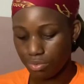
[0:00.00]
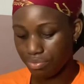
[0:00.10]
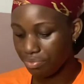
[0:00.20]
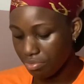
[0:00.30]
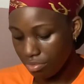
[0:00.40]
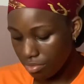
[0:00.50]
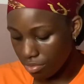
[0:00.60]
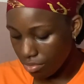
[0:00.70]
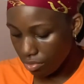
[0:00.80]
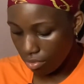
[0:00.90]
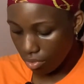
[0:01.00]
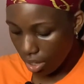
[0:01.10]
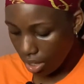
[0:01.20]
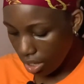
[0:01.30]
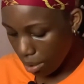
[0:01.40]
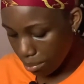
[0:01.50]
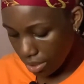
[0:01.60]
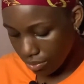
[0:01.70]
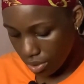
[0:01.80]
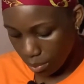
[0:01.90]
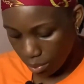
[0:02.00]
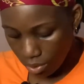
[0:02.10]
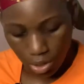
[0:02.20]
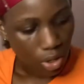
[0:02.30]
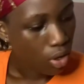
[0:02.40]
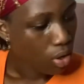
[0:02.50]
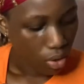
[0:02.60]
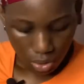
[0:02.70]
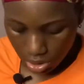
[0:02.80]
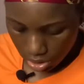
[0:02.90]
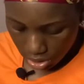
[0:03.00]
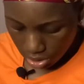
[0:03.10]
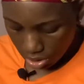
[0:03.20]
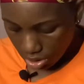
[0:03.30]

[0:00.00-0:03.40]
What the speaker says: I can't believe these people. Okay,